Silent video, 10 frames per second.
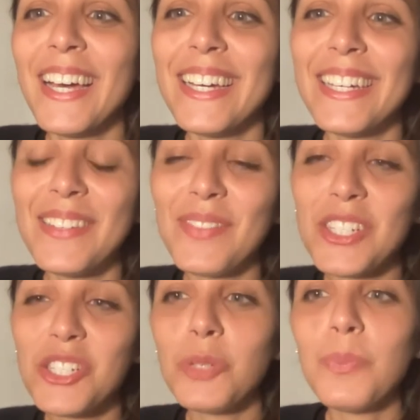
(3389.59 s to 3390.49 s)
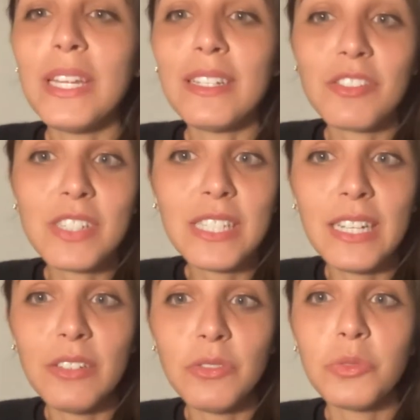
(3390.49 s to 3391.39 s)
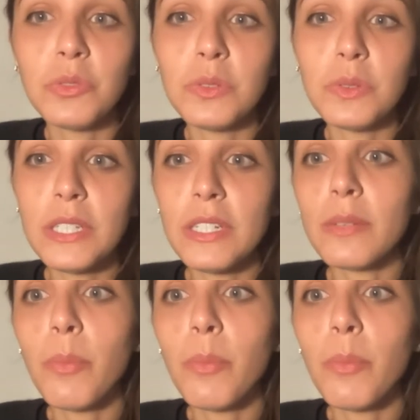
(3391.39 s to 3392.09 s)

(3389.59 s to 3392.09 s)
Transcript: Uh, and she'd be interested to hear